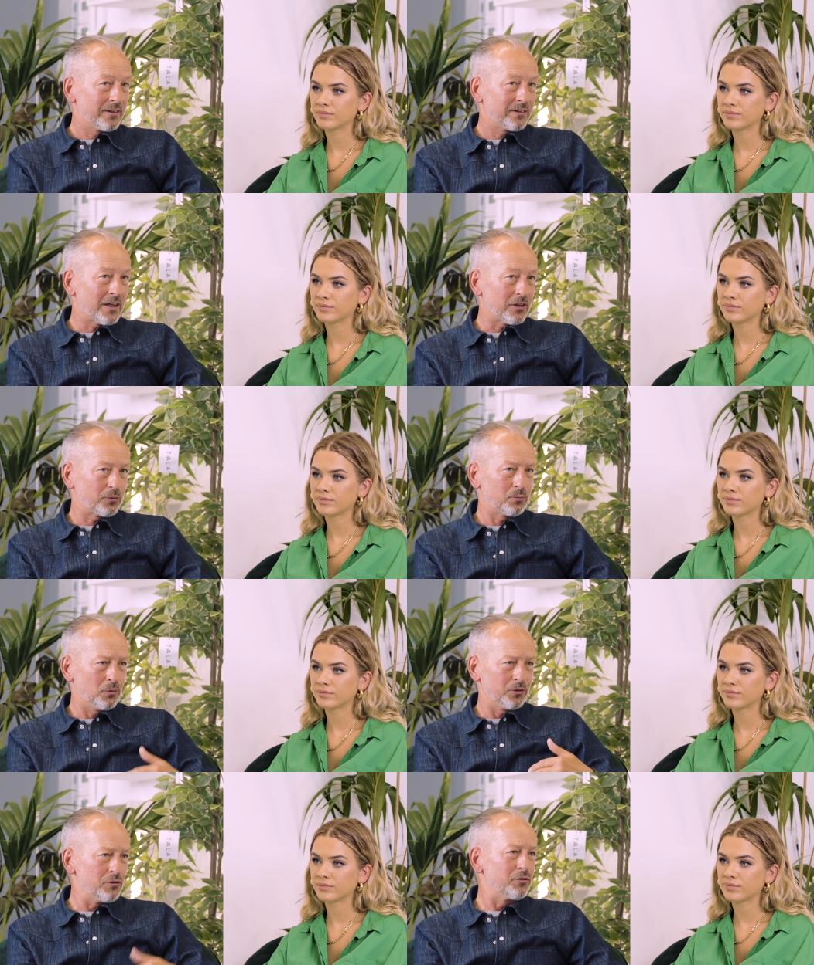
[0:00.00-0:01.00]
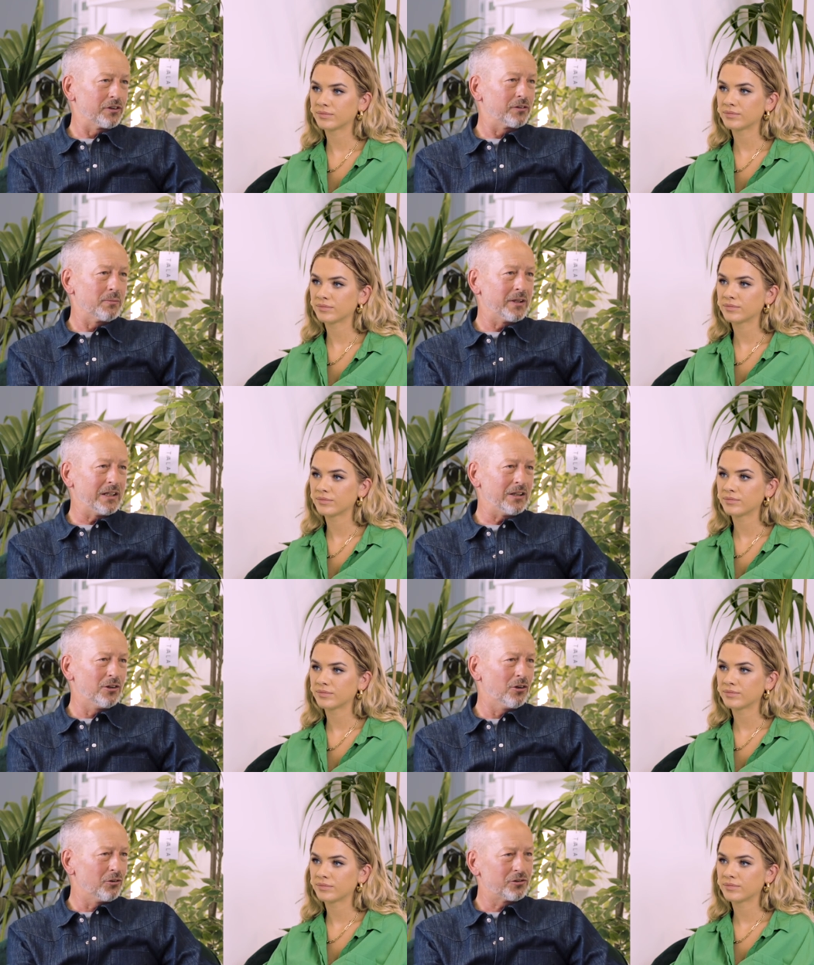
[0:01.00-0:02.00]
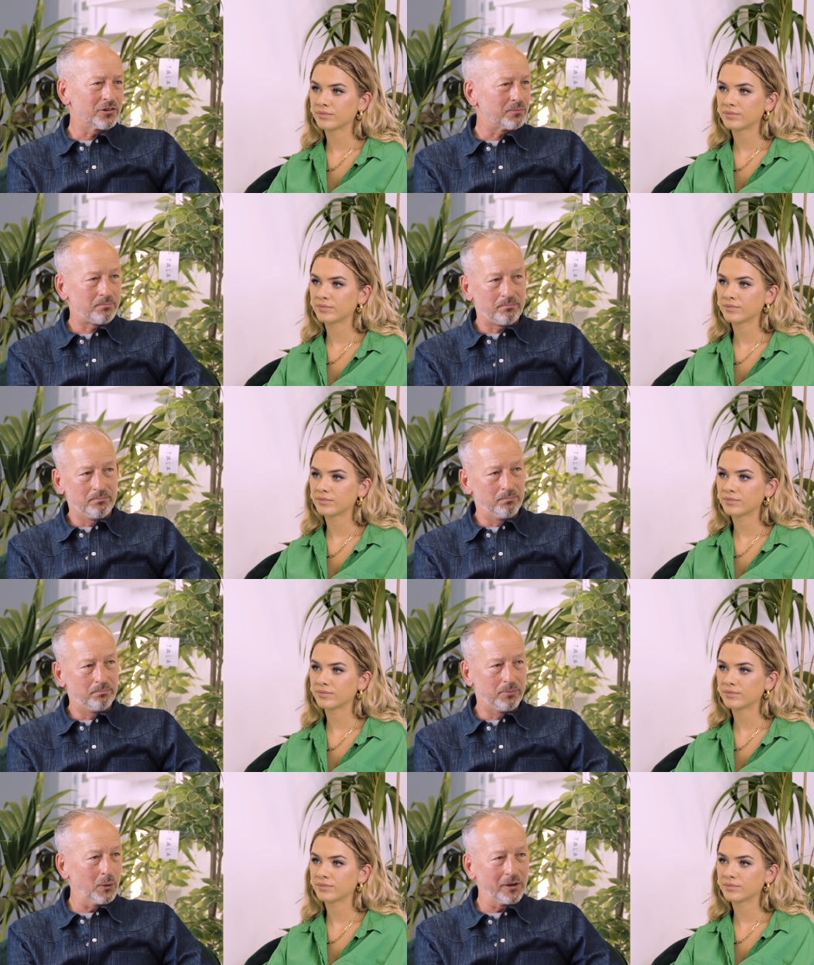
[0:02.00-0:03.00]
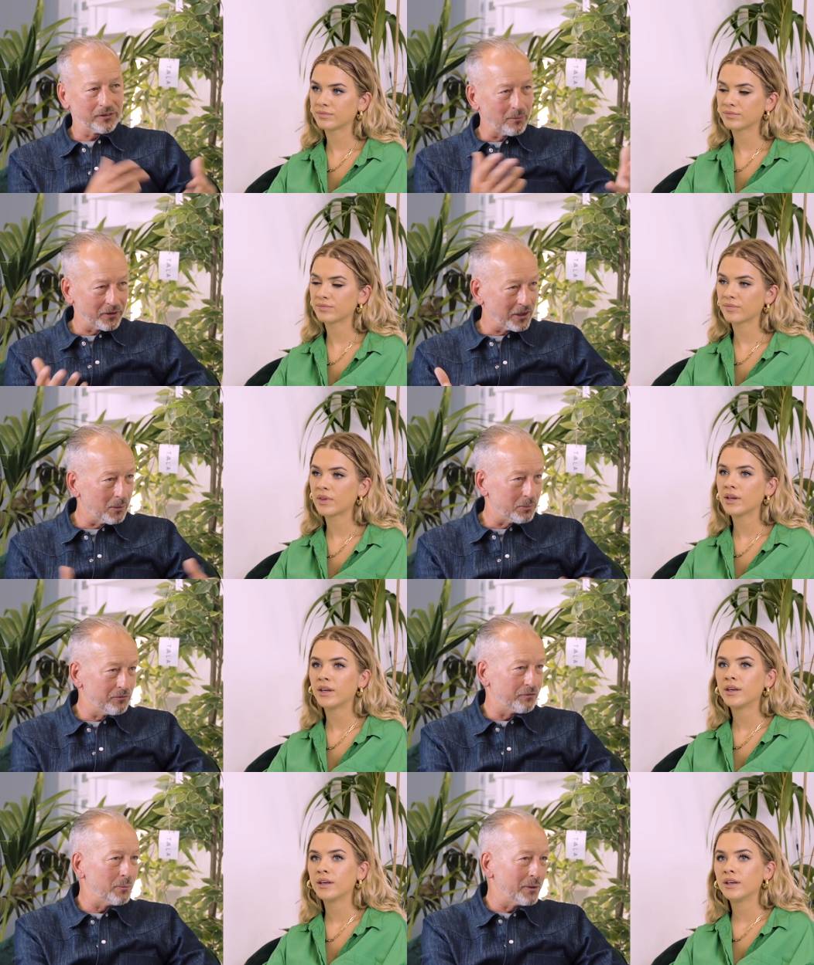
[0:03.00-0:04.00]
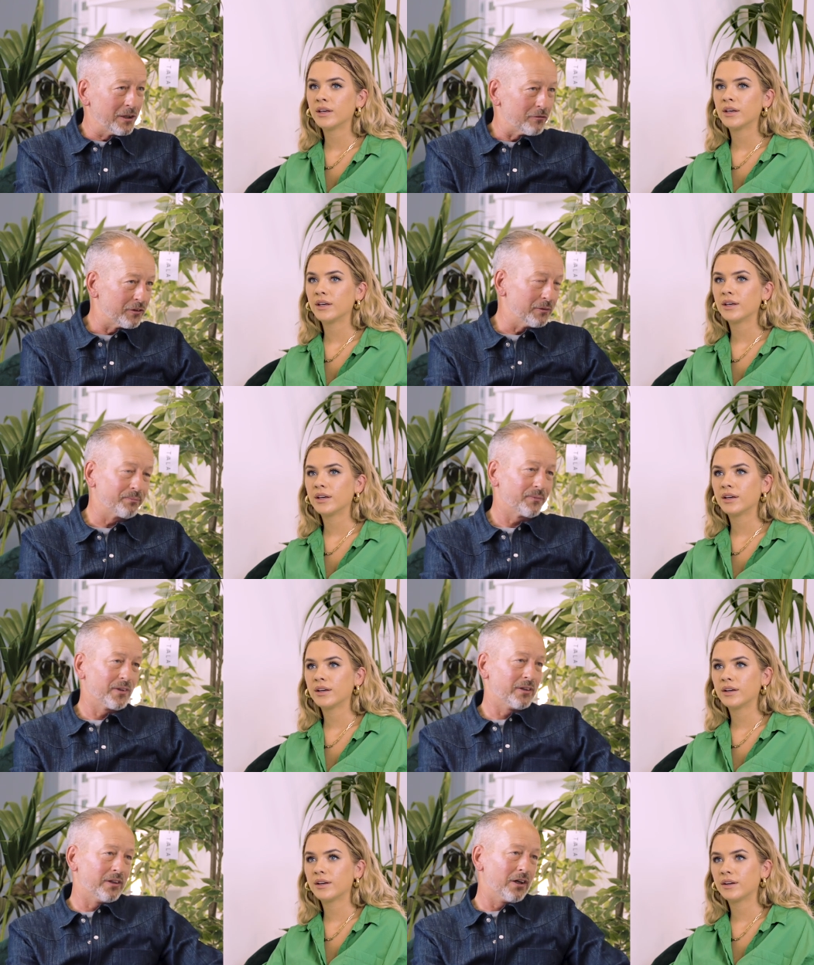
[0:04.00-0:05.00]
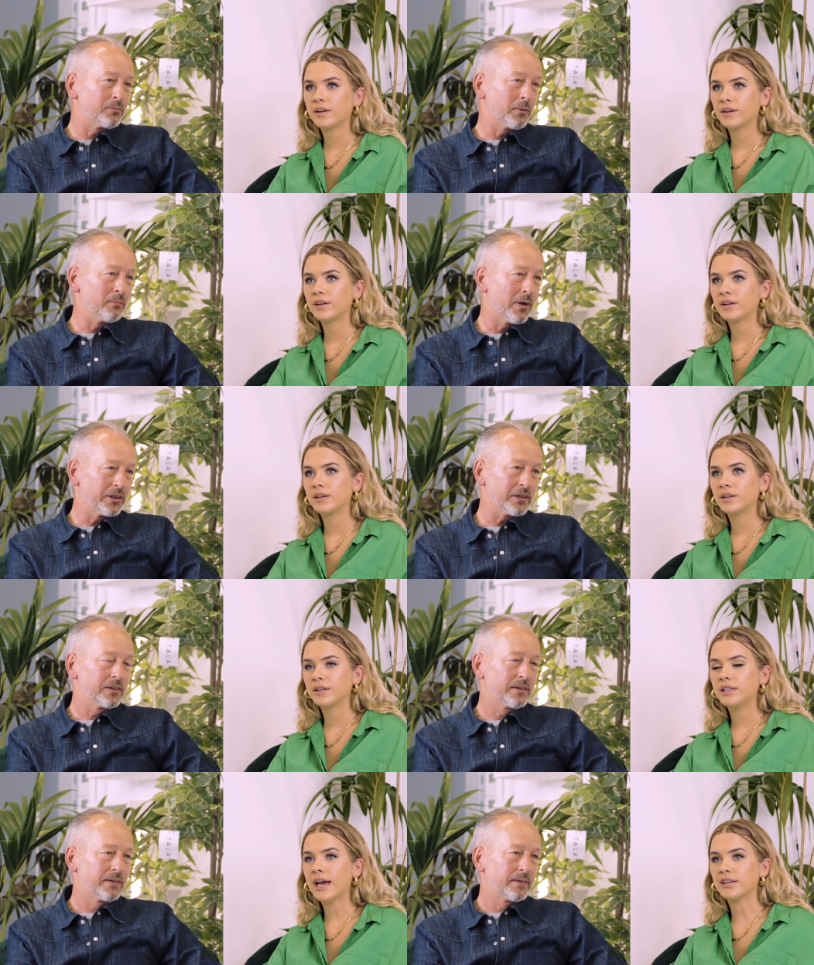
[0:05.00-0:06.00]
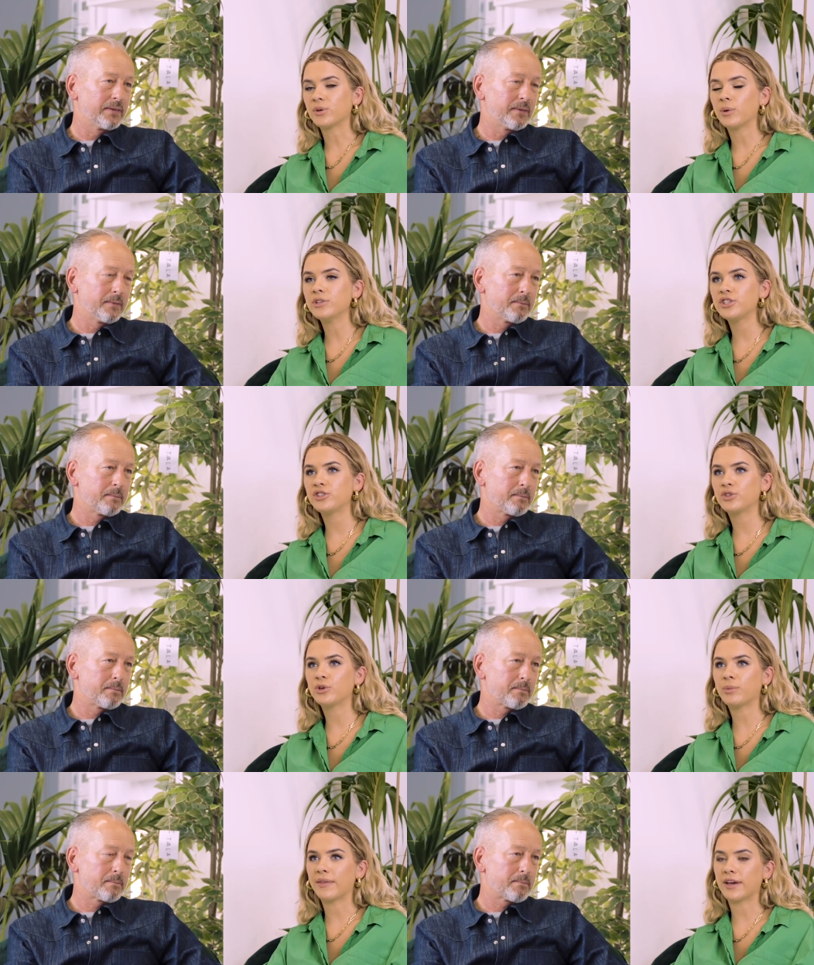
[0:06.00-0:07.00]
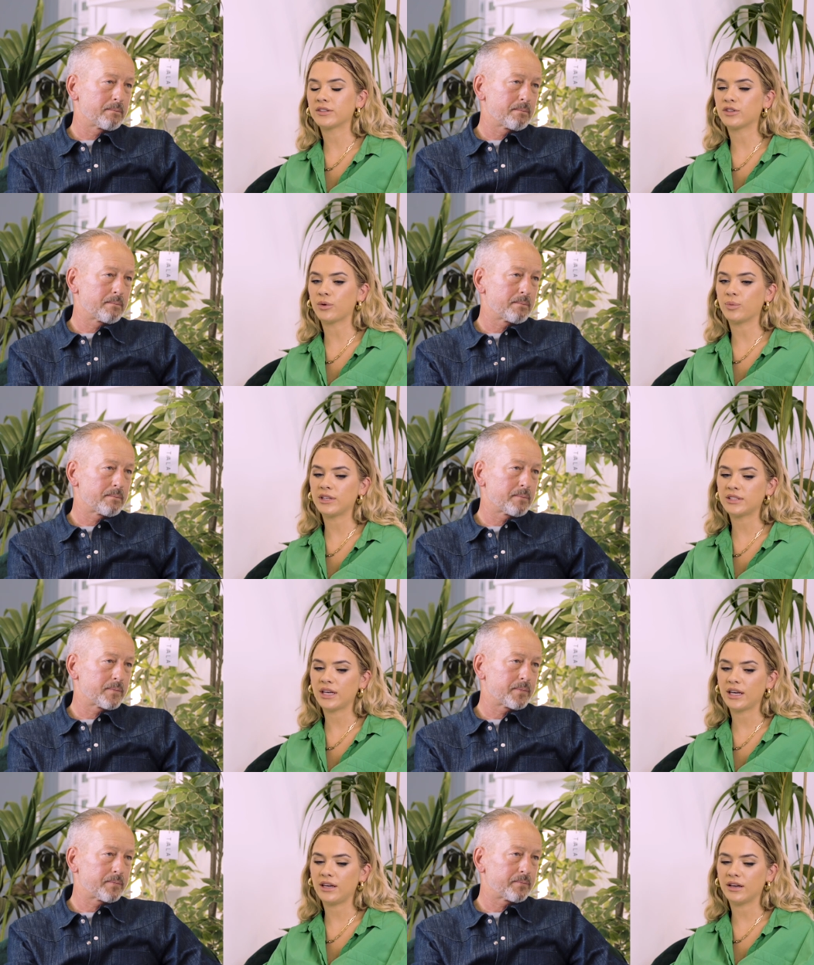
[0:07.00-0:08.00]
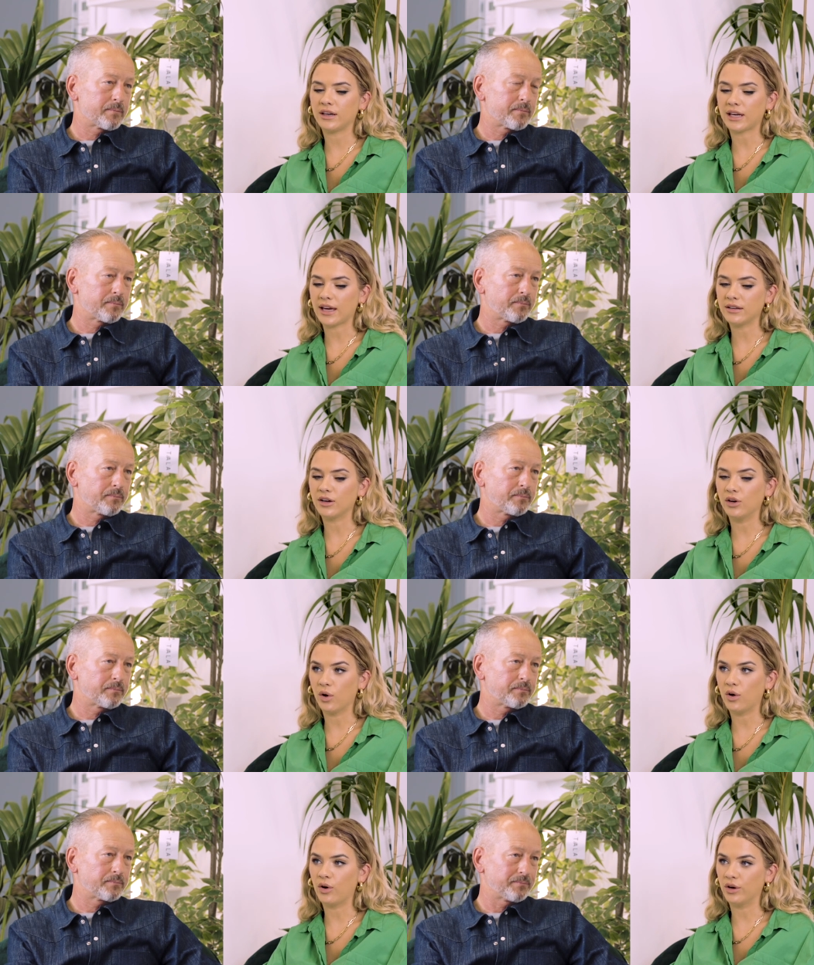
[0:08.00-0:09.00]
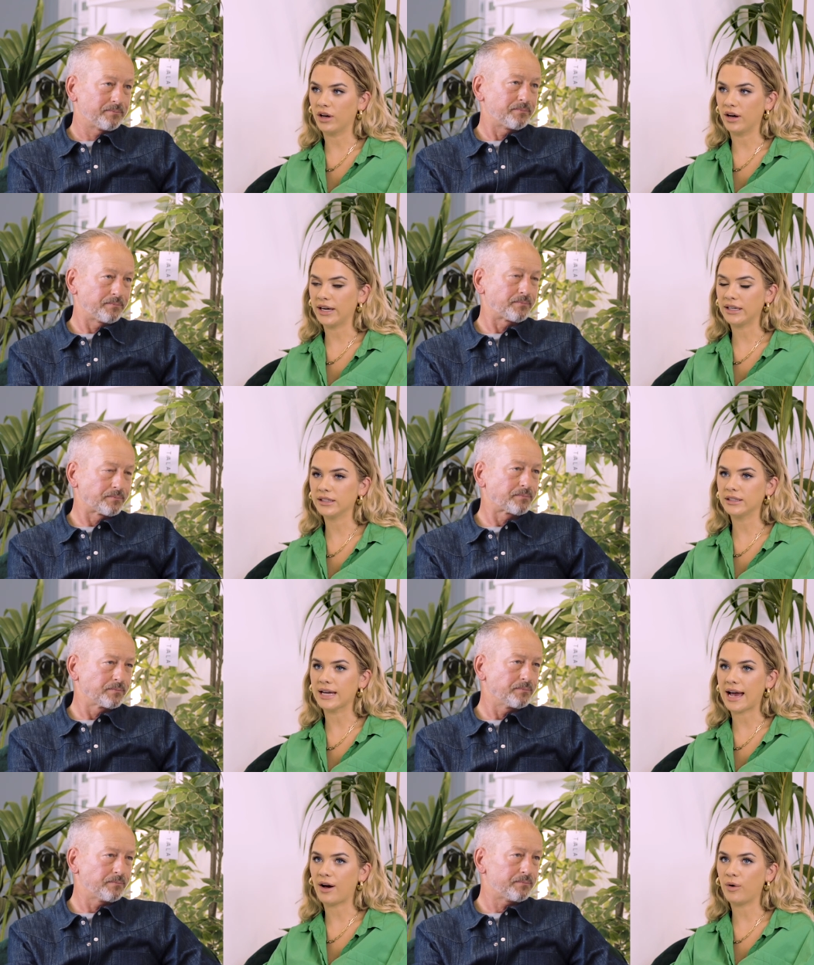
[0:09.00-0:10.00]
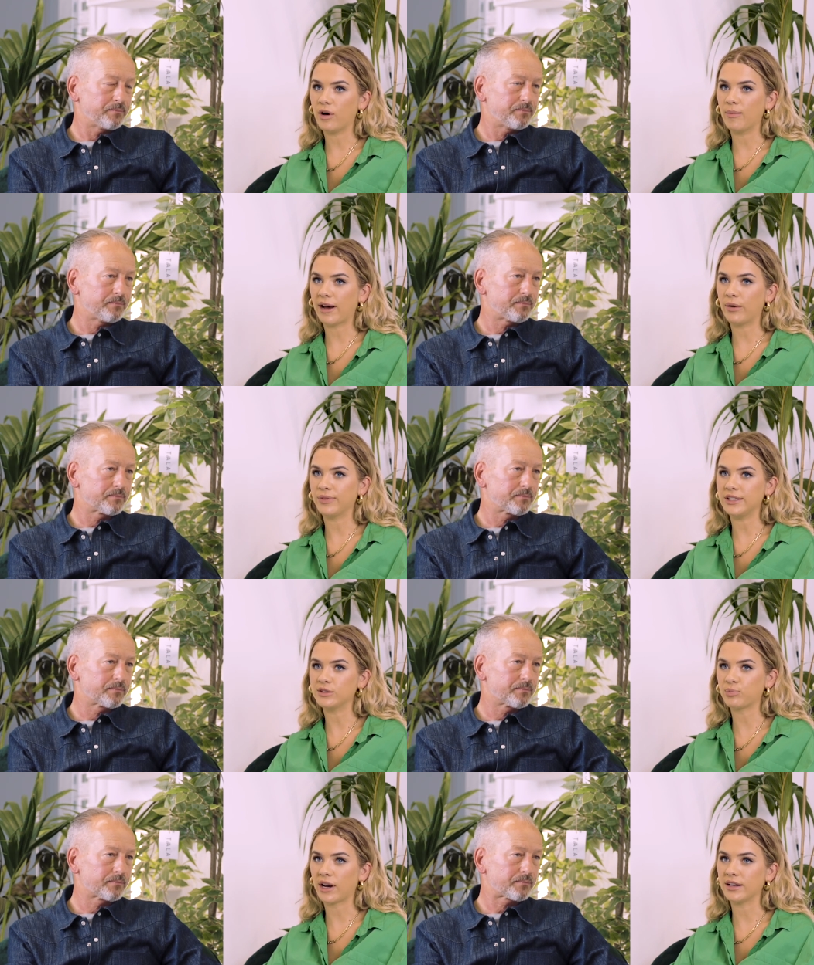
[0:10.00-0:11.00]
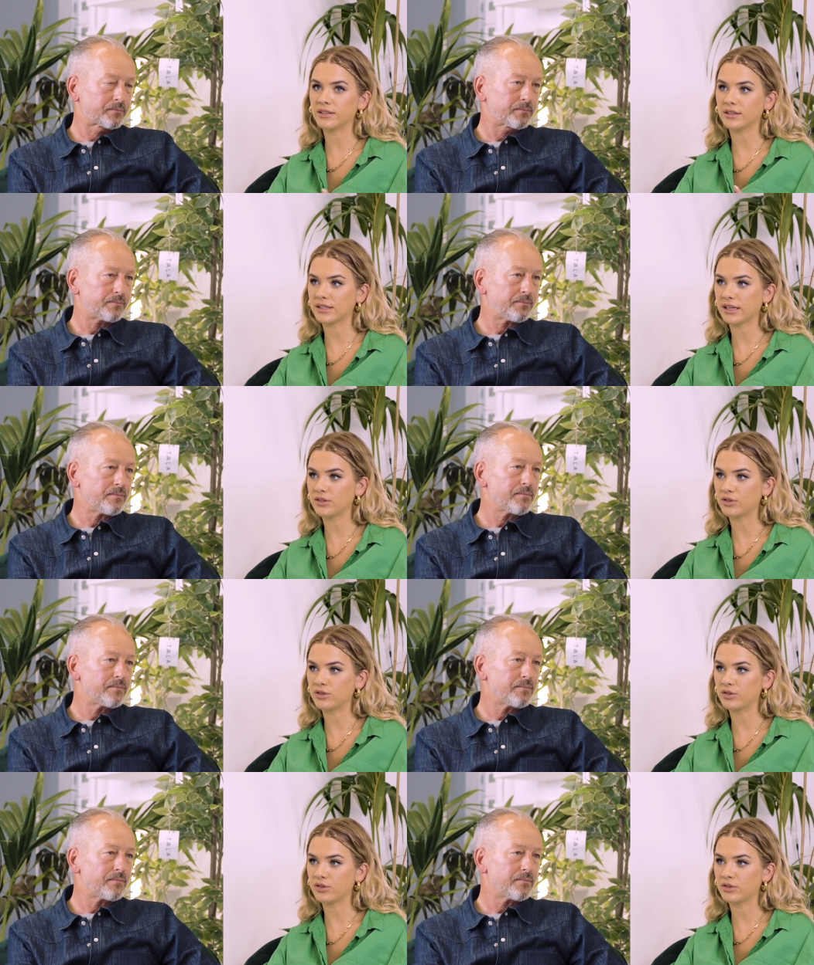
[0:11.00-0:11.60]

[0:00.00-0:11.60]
Speaker 1: that's what's interesting to me, not just blowing something up and flipping it for a nice bit of money.
Speaker 2: Yeah, so I wanted to talk about that. So we see again a lot online now about these brand success